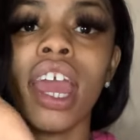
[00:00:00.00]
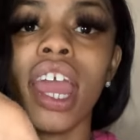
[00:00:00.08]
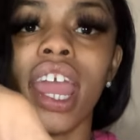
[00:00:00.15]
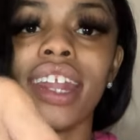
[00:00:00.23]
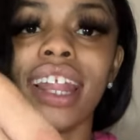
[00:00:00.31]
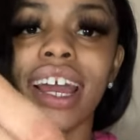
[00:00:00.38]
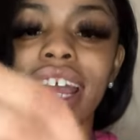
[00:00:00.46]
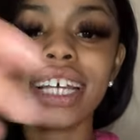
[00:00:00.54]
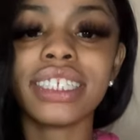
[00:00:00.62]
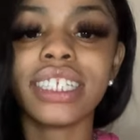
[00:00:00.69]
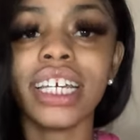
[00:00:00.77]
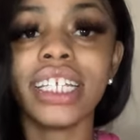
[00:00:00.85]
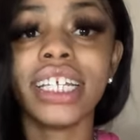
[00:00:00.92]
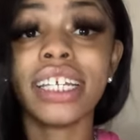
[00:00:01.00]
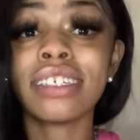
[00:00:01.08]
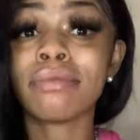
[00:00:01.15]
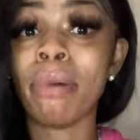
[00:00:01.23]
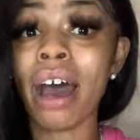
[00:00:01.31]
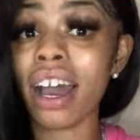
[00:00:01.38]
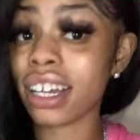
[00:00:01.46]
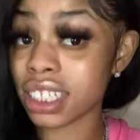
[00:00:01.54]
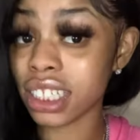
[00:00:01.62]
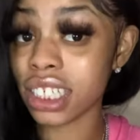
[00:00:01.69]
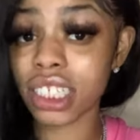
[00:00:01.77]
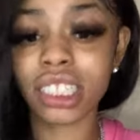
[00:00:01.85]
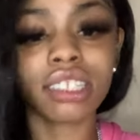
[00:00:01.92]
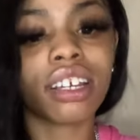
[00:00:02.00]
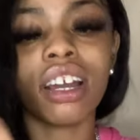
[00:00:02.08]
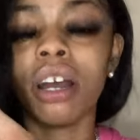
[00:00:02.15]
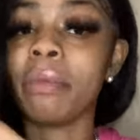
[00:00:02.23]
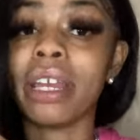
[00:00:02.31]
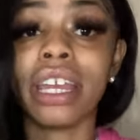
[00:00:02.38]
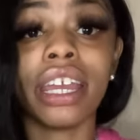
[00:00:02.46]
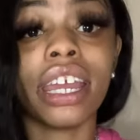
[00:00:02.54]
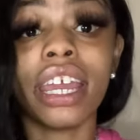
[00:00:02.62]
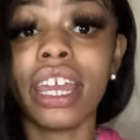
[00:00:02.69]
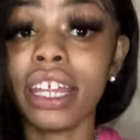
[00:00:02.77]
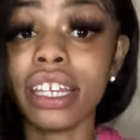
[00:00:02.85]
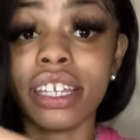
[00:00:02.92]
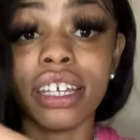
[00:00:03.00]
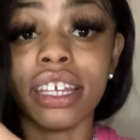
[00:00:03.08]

And like I said, these boxes come in handy.